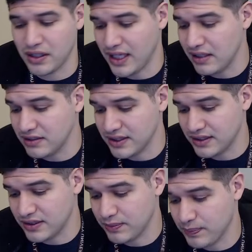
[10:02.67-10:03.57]

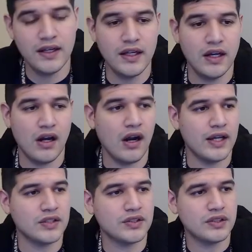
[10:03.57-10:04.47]
analysis. All
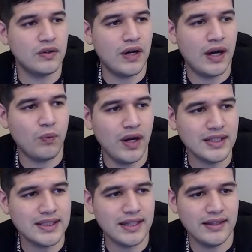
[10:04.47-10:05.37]
right, so I
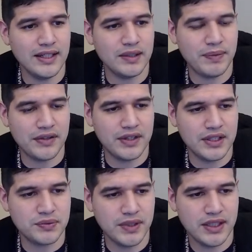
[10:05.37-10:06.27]
want to think about
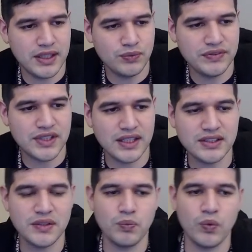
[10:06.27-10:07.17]
this because we've done
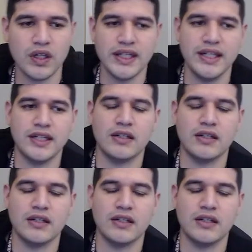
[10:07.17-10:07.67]
some work here